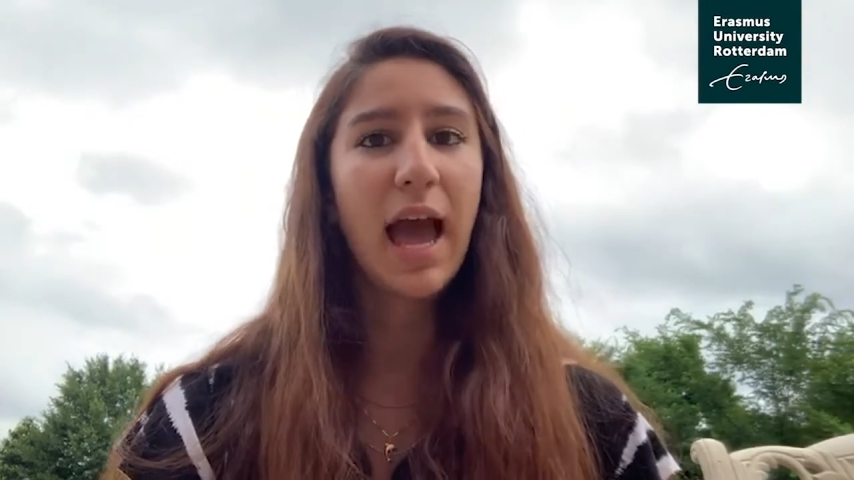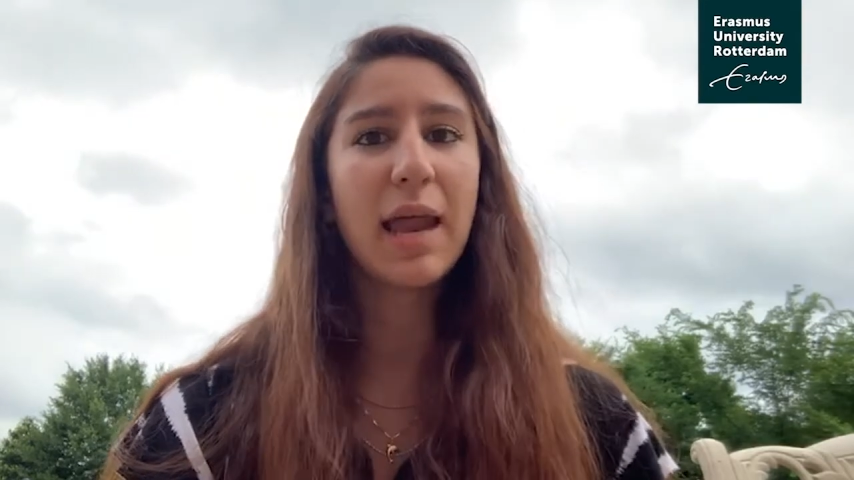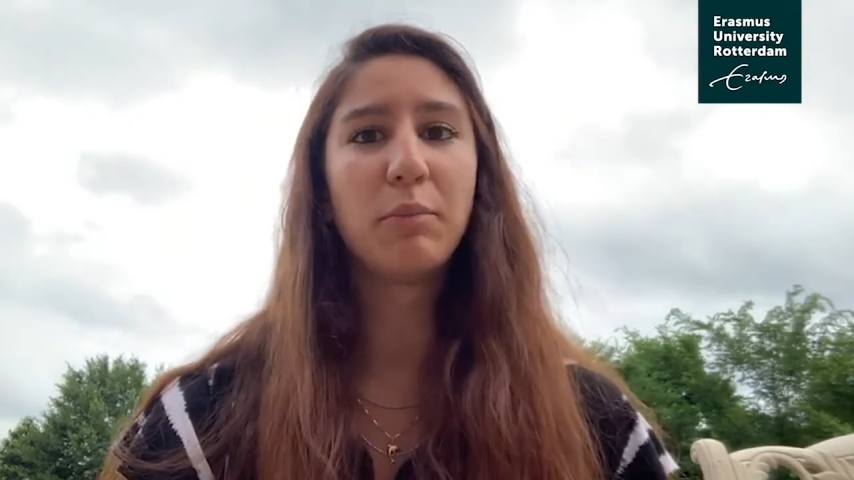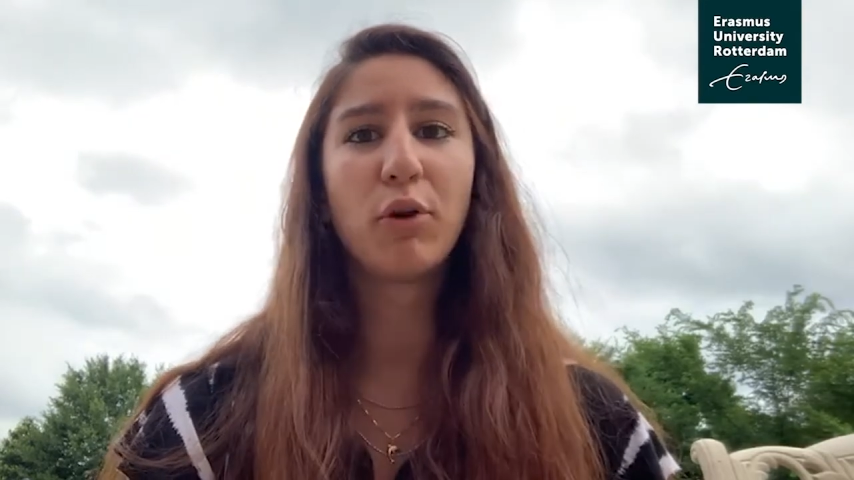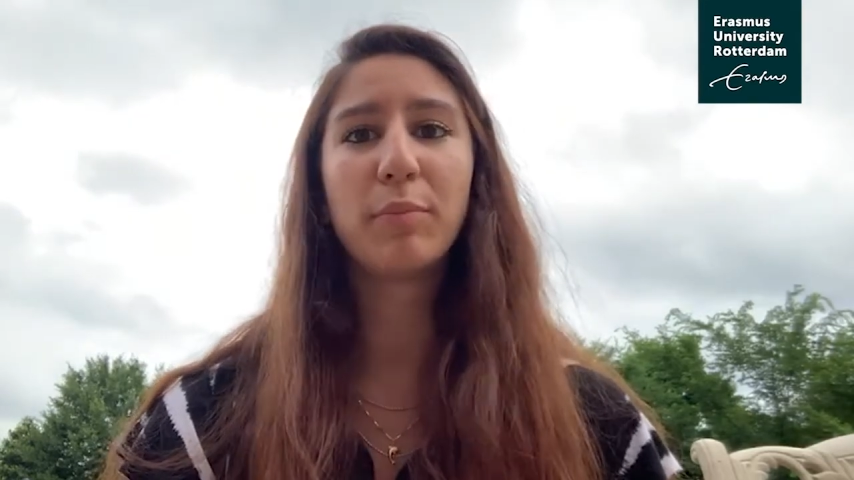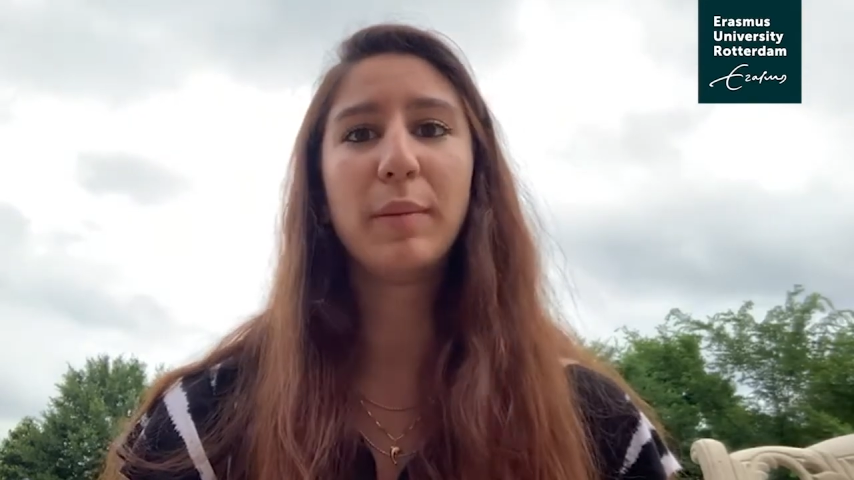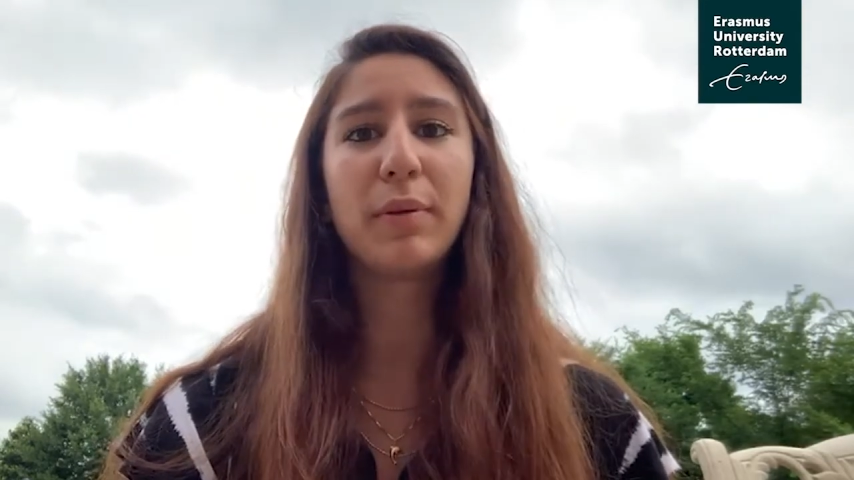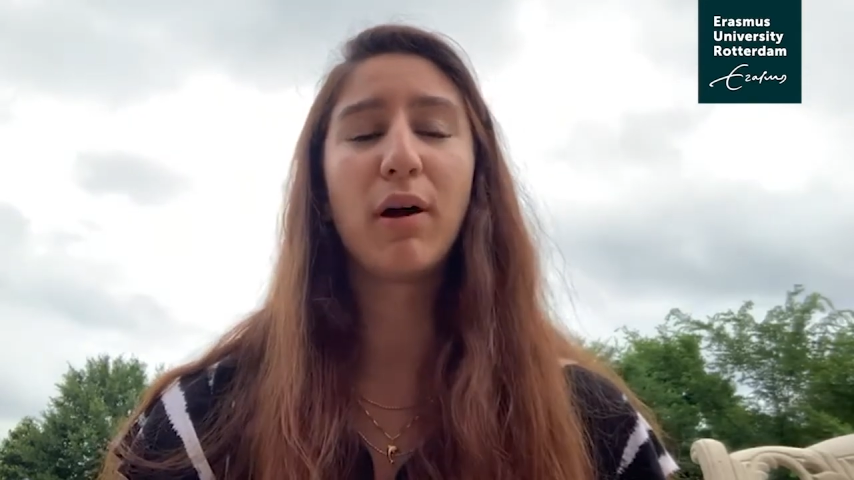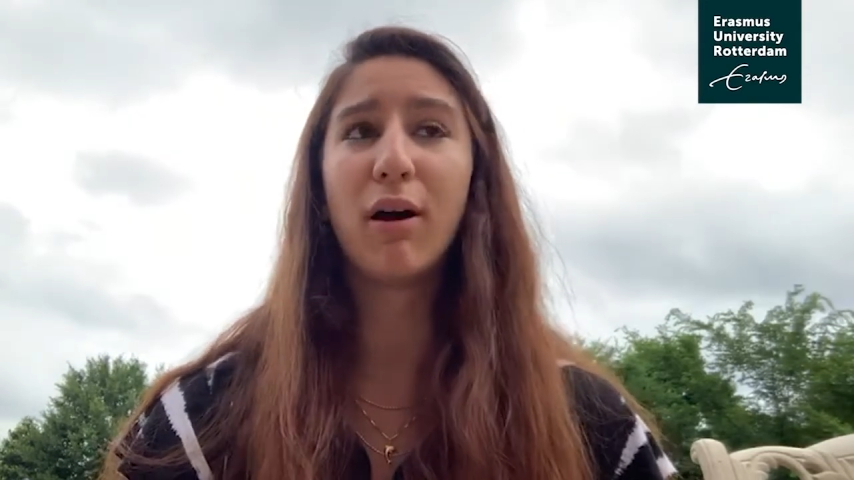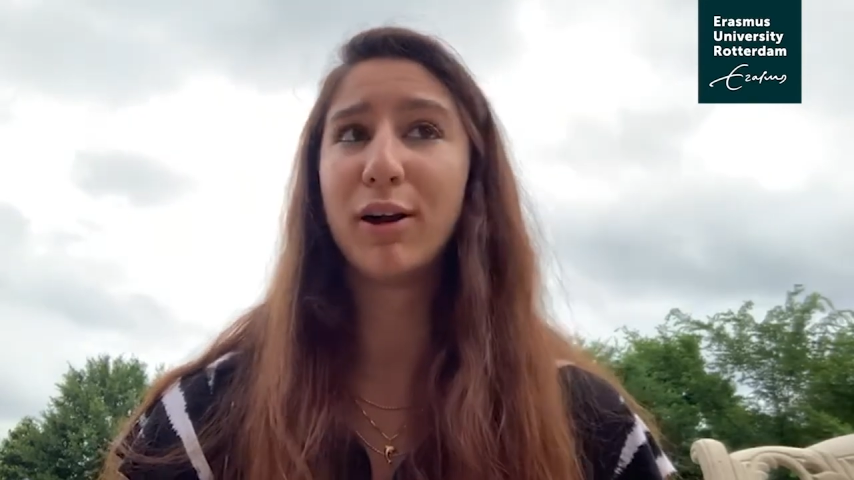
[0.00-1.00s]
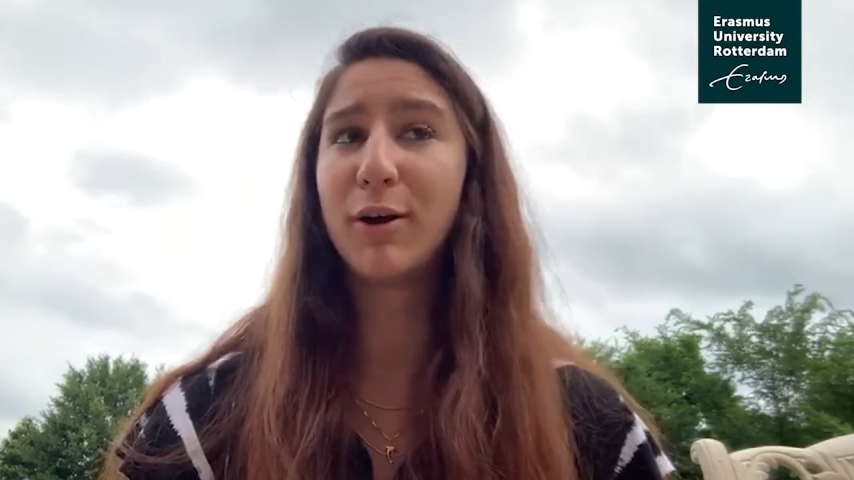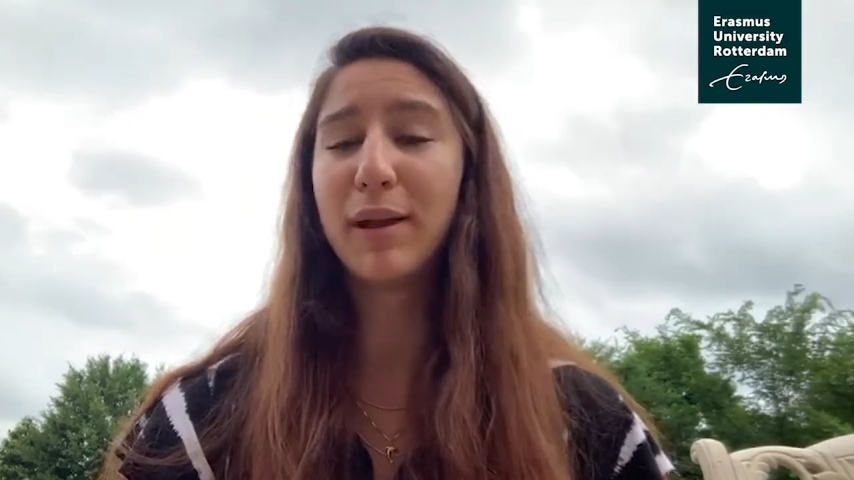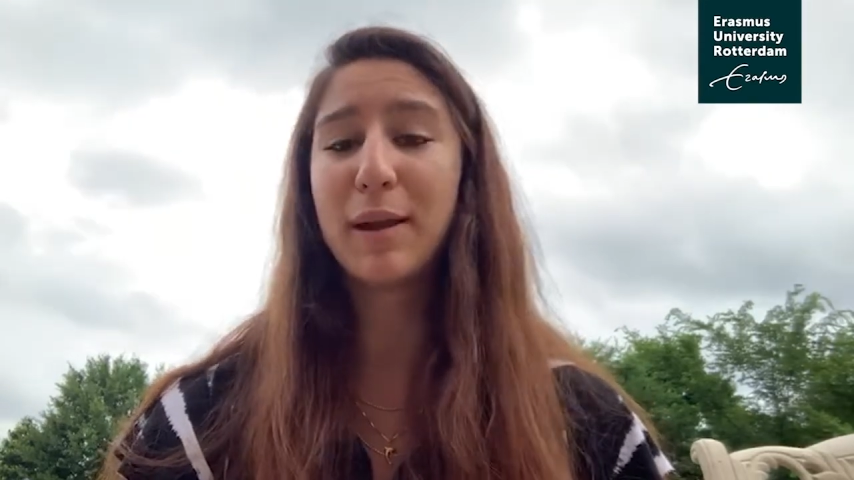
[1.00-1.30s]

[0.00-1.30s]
and more people are going